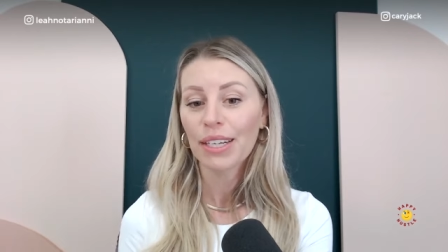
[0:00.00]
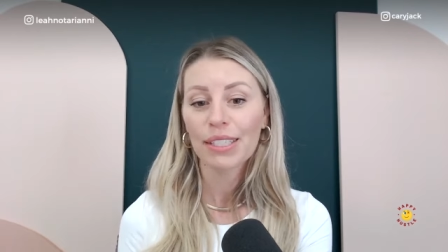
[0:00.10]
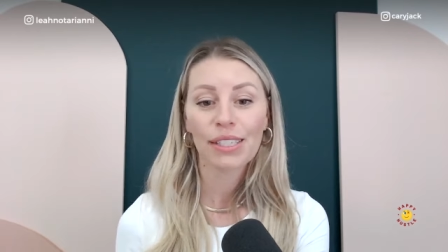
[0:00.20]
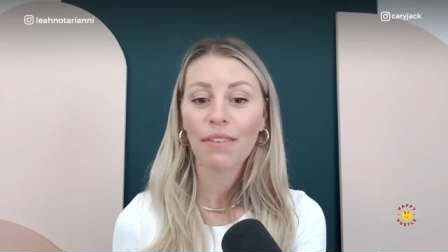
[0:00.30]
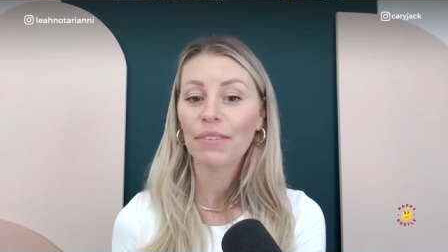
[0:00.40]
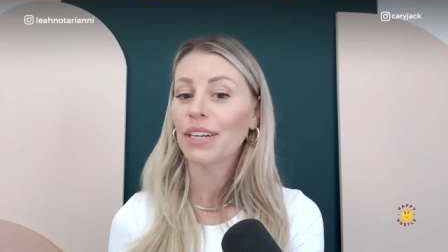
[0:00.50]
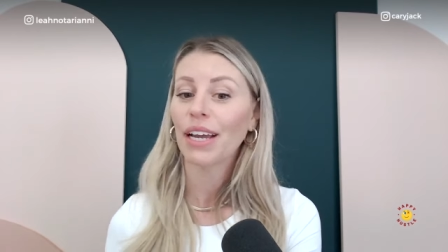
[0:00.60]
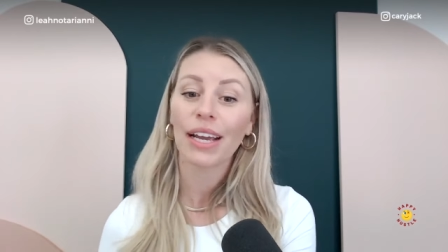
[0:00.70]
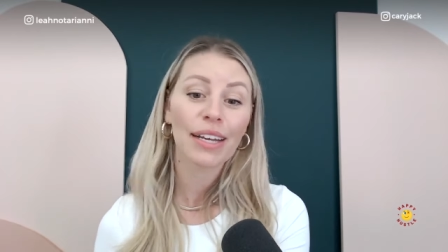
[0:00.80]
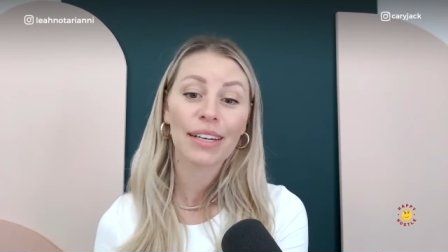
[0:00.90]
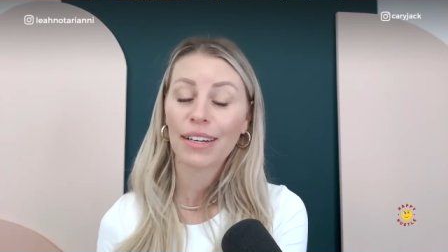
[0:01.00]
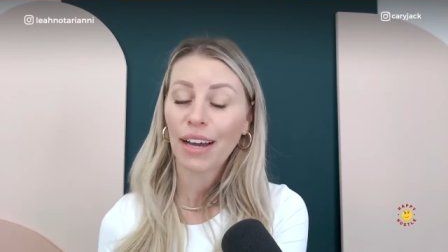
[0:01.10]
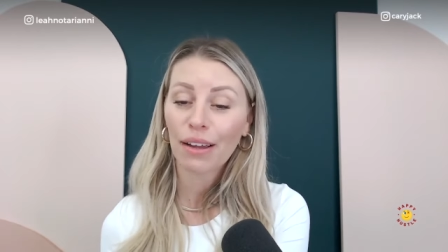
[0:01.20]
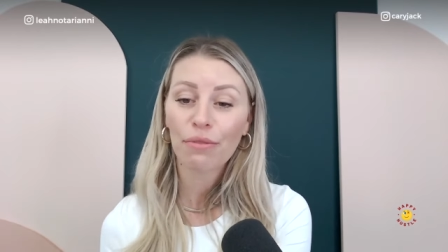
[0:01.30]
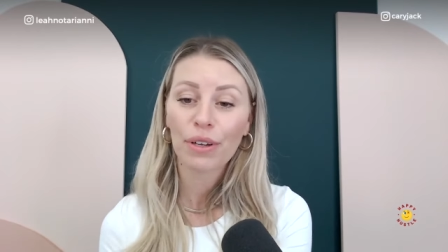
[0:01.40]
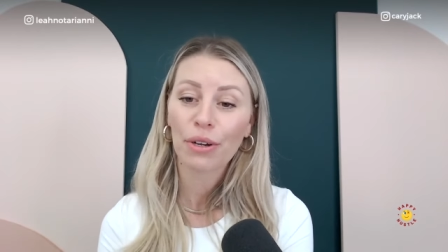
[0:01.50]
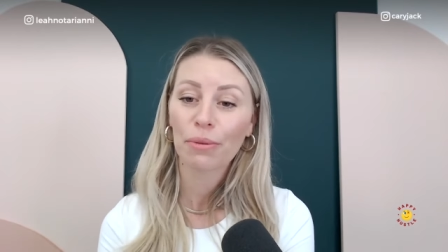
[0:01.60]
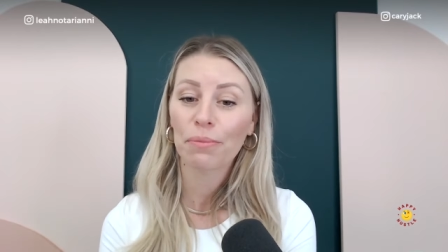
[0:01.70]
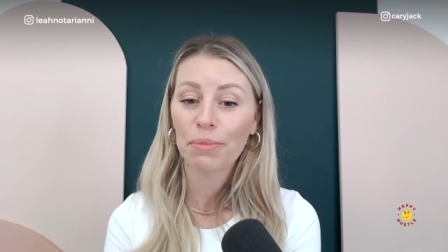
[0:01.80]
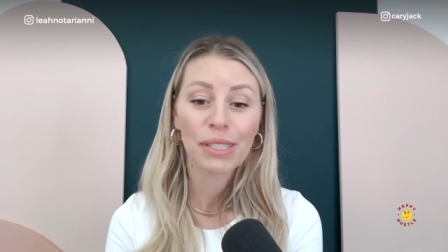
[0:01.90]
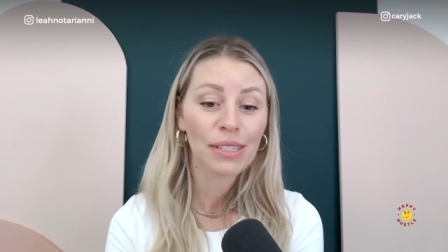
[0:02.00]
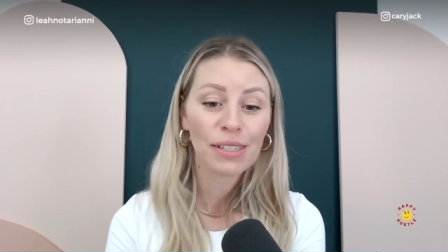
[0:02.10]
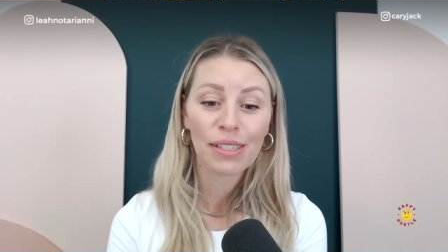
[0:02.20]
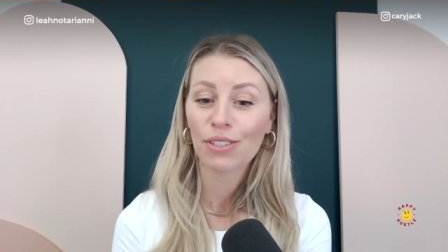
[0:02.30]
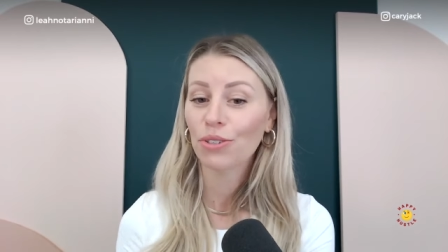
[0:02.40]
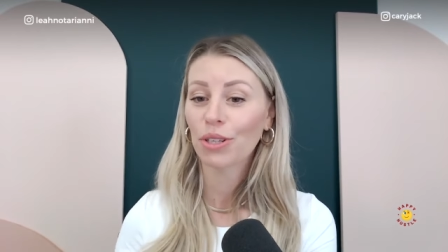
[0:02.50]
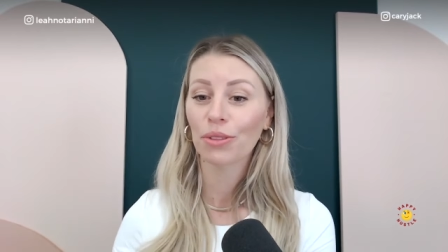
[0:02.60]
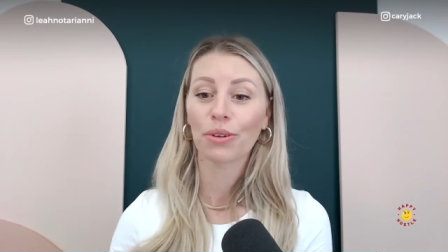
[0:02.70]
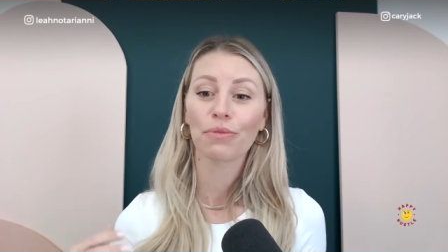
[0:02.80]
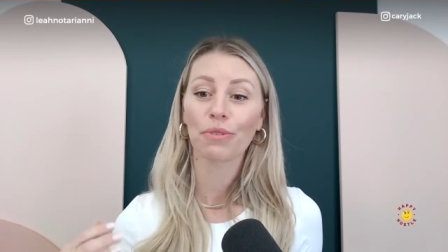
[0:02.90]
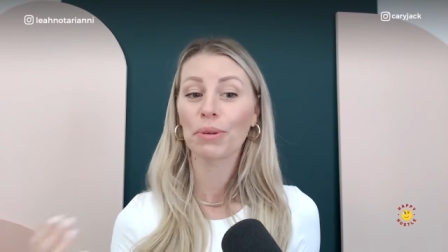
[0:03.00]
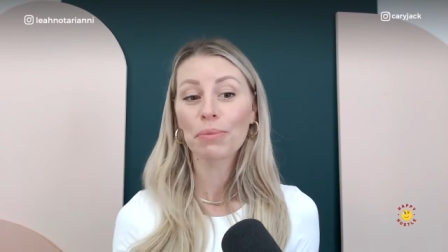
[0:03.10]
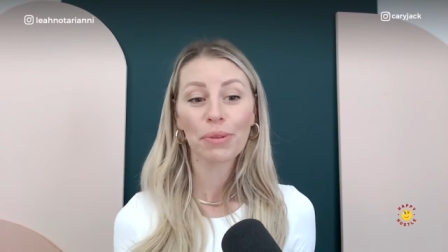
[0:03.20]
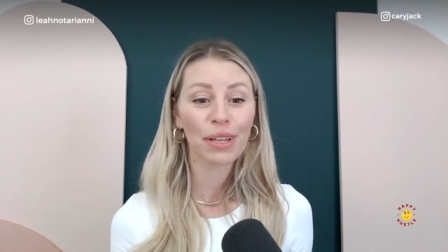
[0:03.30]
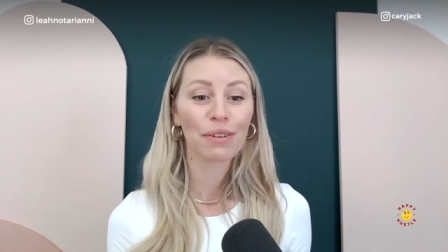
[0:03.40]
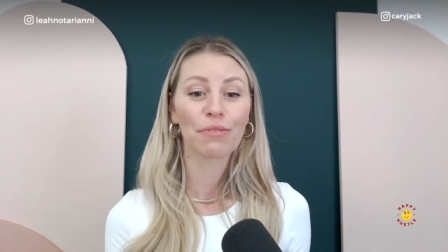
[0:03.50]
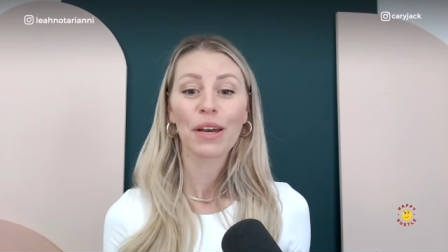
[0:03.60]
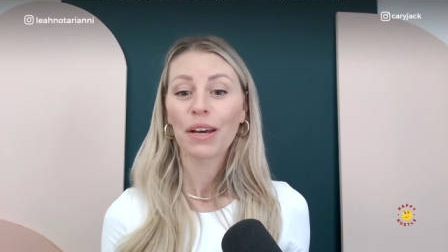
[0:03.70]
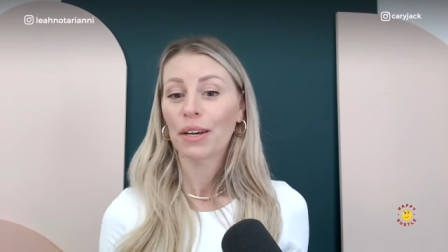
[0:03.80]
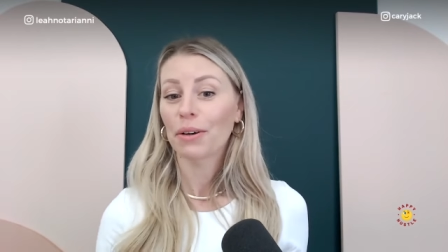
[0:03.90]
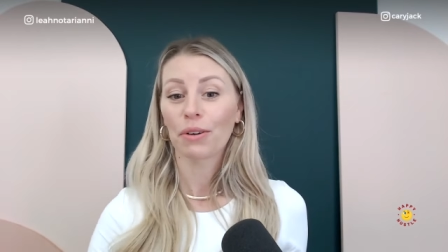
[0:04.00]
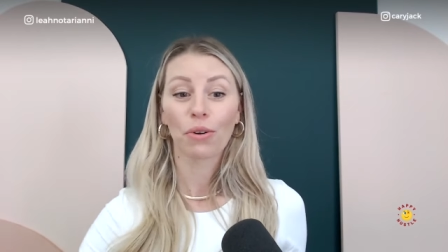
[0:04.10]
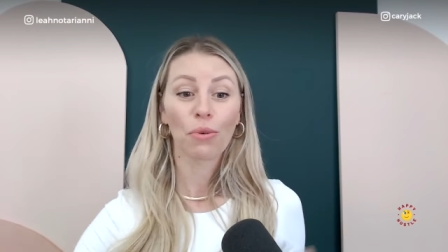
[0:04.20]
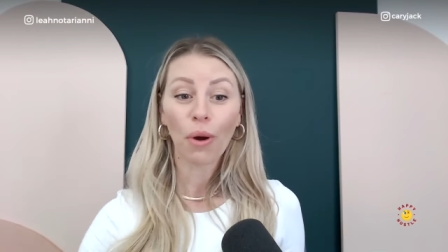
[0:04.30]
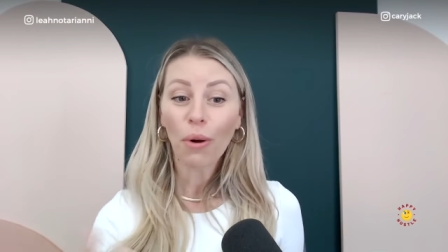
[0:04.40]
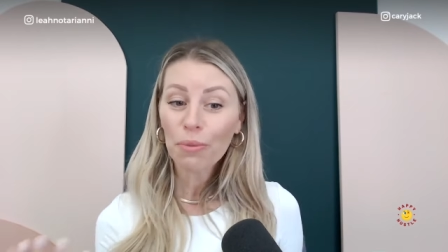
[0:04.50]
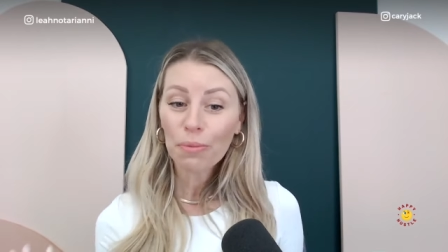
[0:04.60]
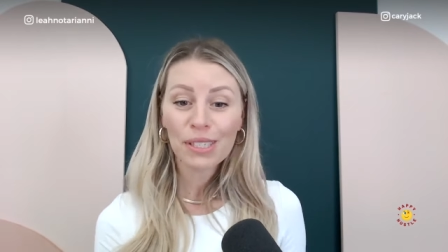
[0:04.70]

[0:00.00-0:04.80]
seven eight nine figure businesses you can learn from people that have grown